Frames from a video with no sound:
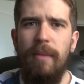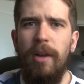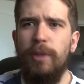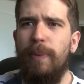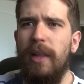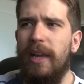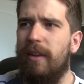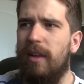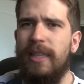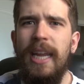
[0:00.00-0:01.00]
They must be
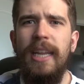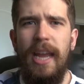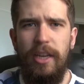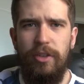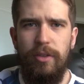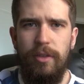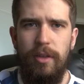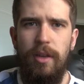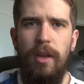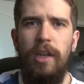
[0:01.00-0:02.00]
like teenagers
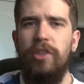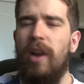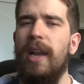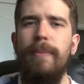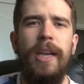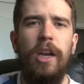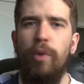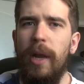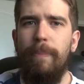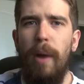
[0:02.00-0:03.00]
trying to make a
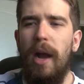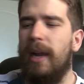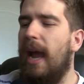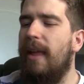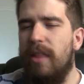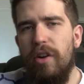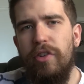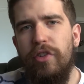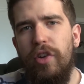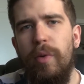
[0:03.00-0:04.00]
quick buck, and they're
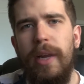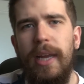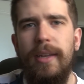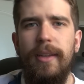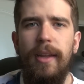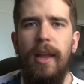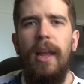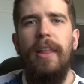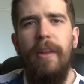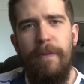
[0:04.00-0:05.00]
doing it.
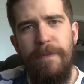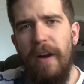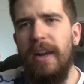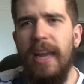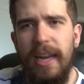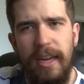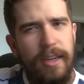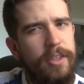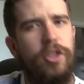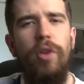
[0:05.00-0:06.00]
They're fucking
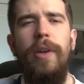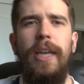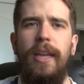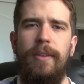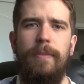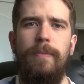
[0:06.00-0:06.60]
doing it.